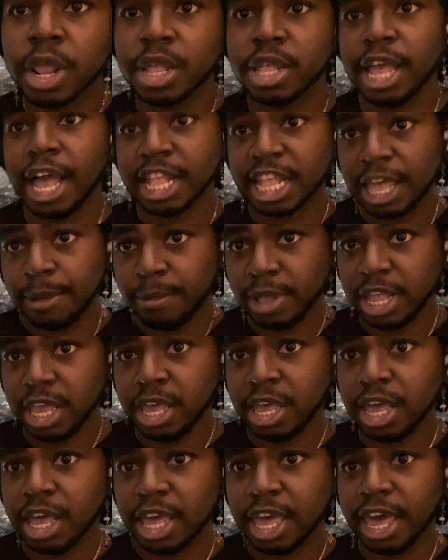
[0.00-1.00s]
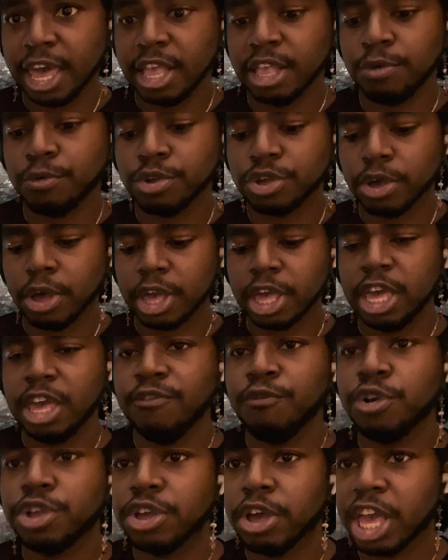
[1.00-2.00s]
Not that many. Again, if
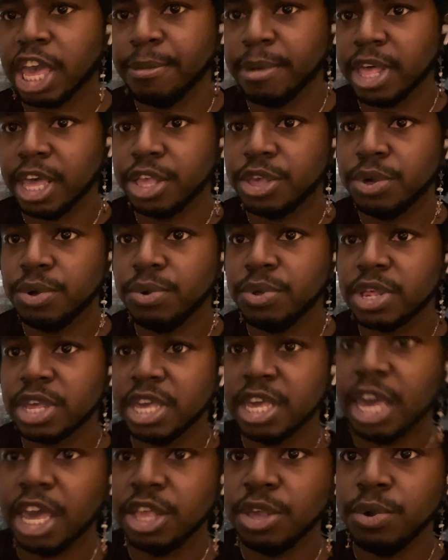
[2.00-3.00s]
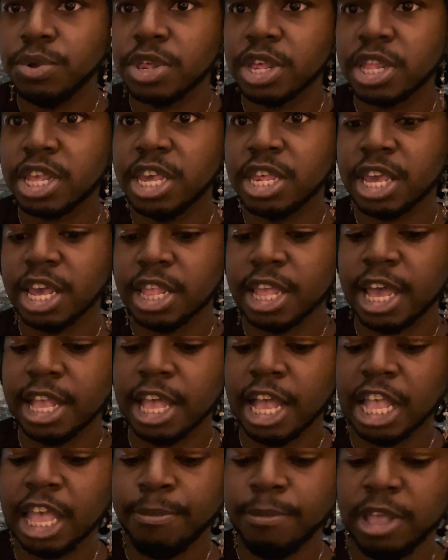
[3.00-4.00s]
we're talking about like dudes and gay dudes and things like that,
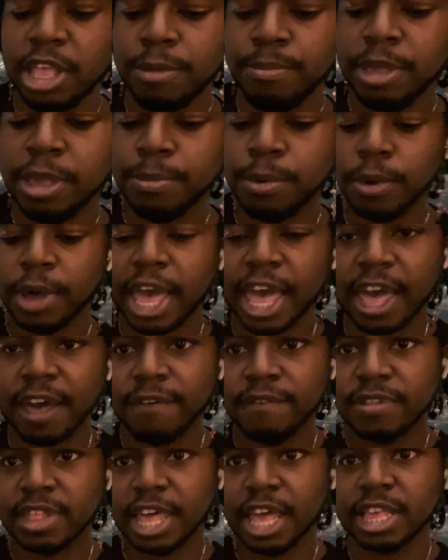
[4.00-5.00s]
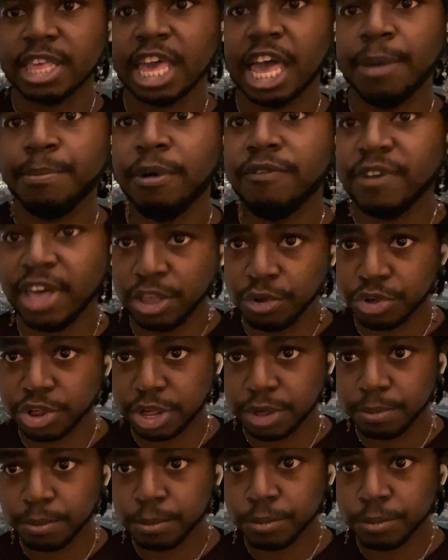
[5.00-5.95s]
not that many people have that type of energy,